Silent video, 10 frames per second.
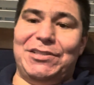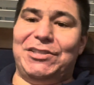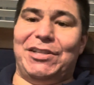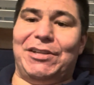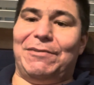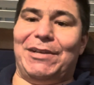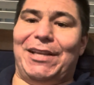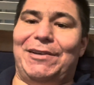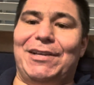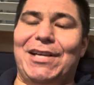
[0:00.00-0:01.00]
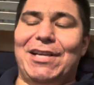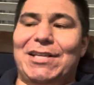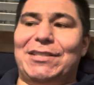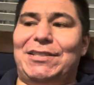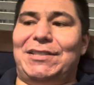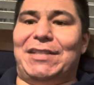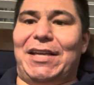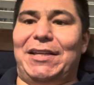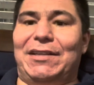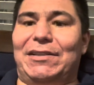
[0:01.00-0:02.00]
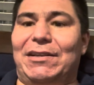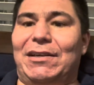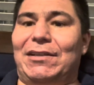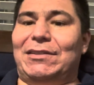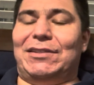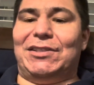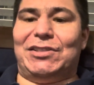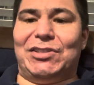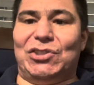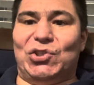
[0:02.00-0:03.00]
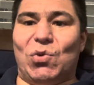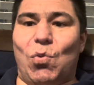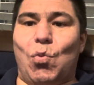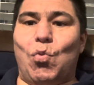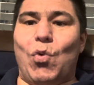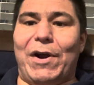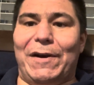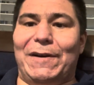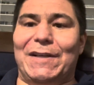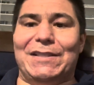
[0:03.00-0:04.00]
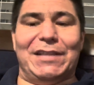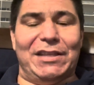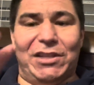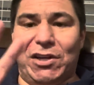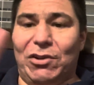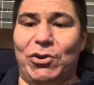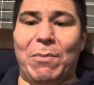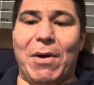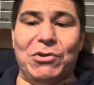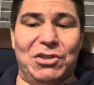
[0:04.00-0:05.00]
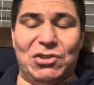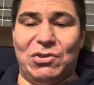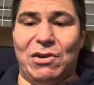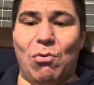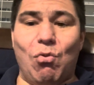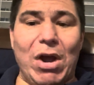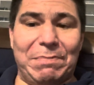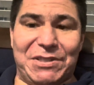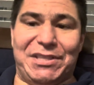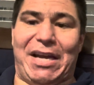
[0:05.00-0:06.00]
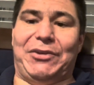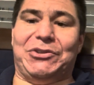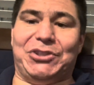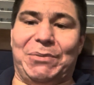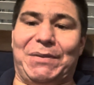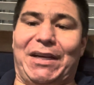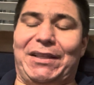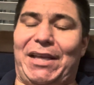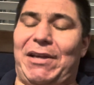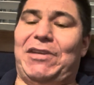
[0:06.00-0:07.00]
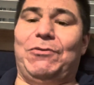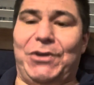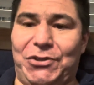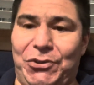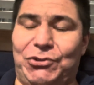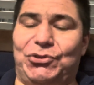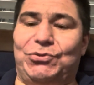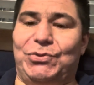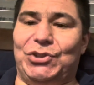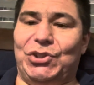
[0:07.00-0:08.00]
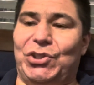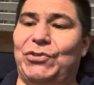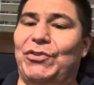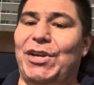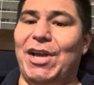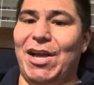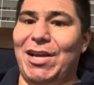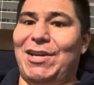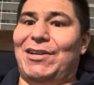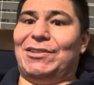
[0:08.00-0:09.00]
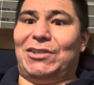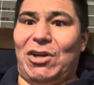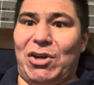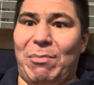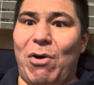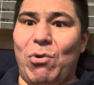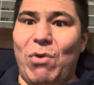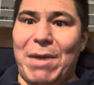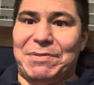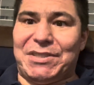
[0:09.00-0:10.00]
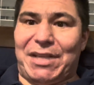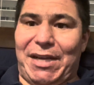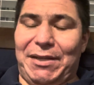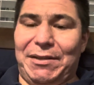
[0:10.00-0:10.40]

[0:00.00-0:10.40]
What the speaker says: gonna like saying this is what it is. They tell you about this a website or something like that. He returns to his country talking about a website,